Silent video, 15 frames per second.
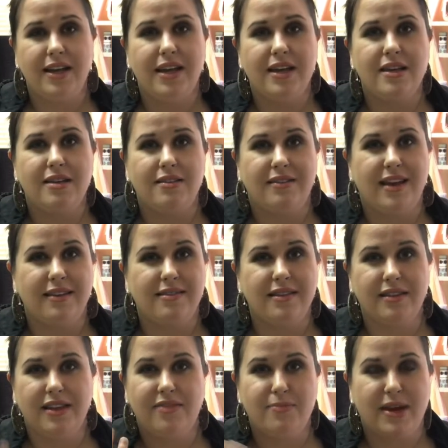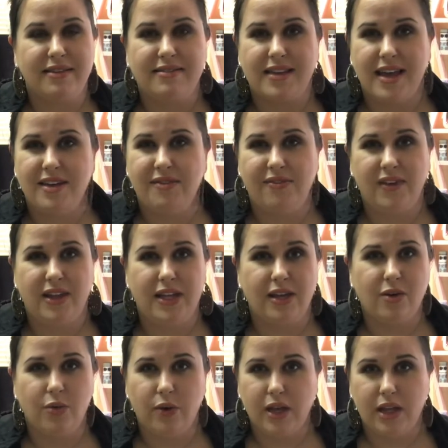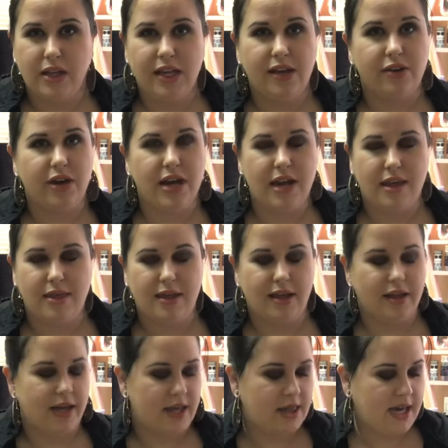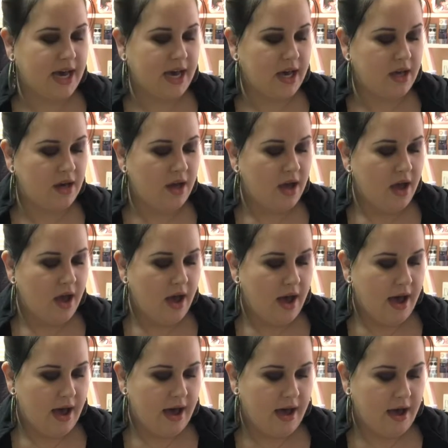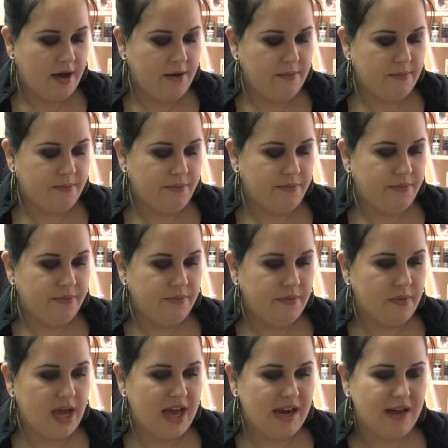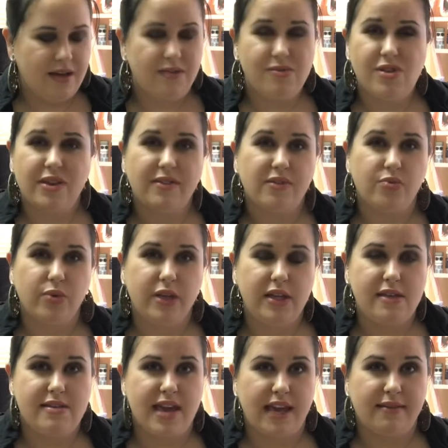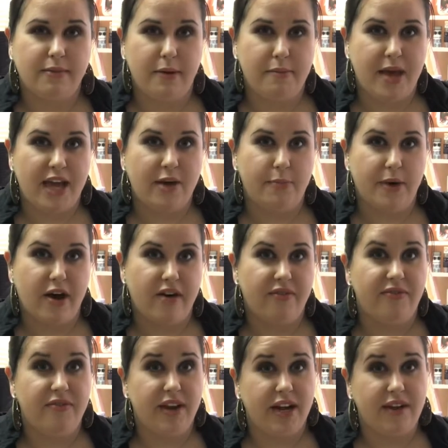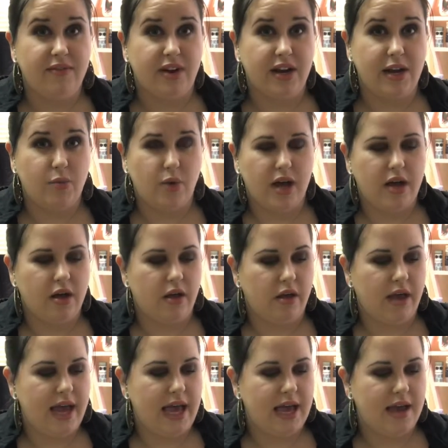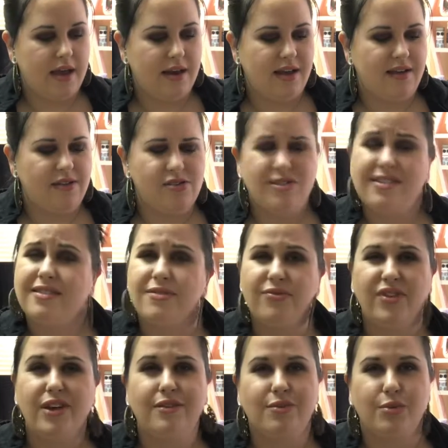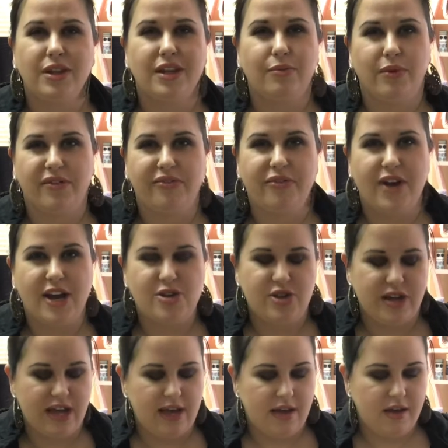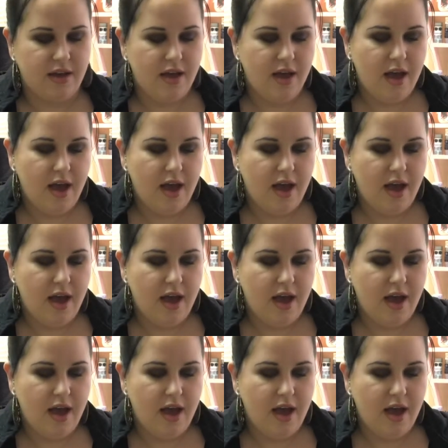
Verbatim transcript: It doesn't leave my skin feeling oily or anything like that. Um, and it just really takes my makeup off very, very well and it just feels really refreshing.